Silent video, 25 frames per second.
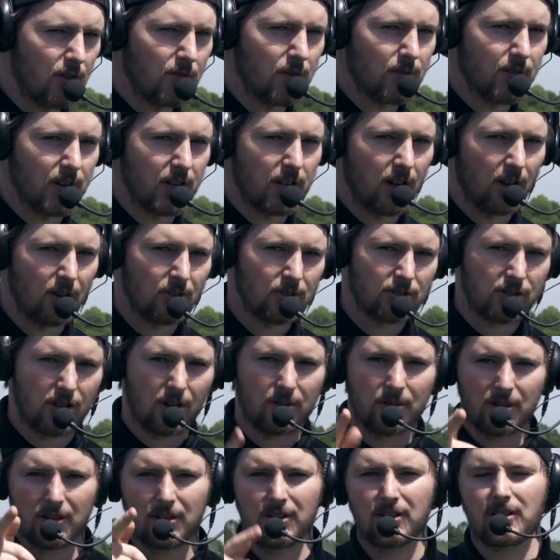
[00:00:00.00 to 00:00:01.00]
of the video.
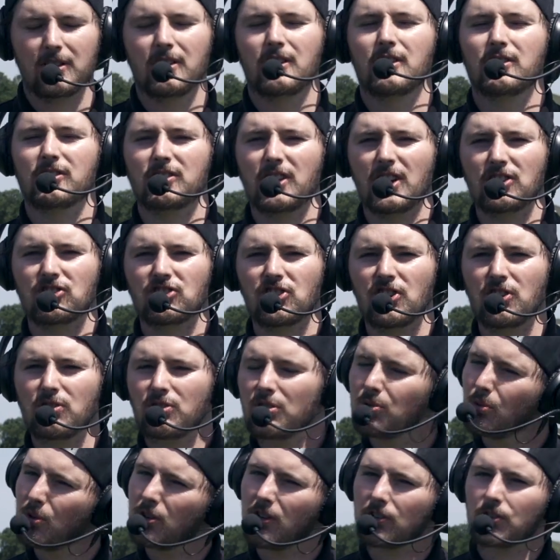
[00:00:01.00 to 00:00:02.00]
So Stay tuned,
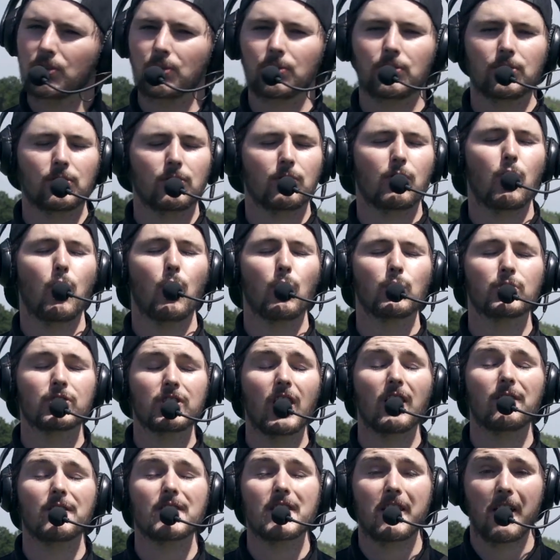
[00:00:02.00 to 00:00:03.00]
we've got some cool
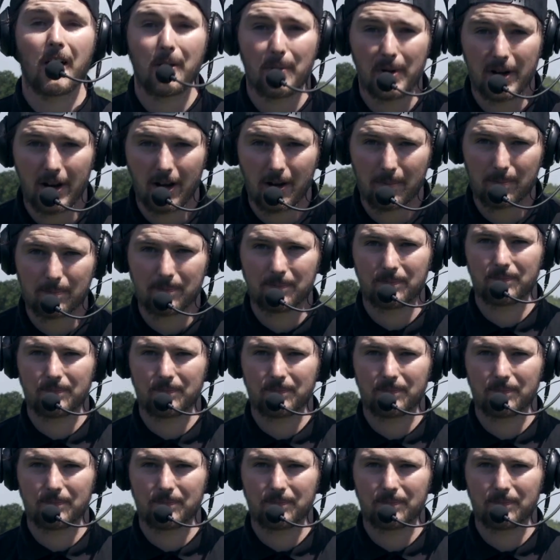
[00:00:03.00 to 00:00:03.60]
stuff coming up.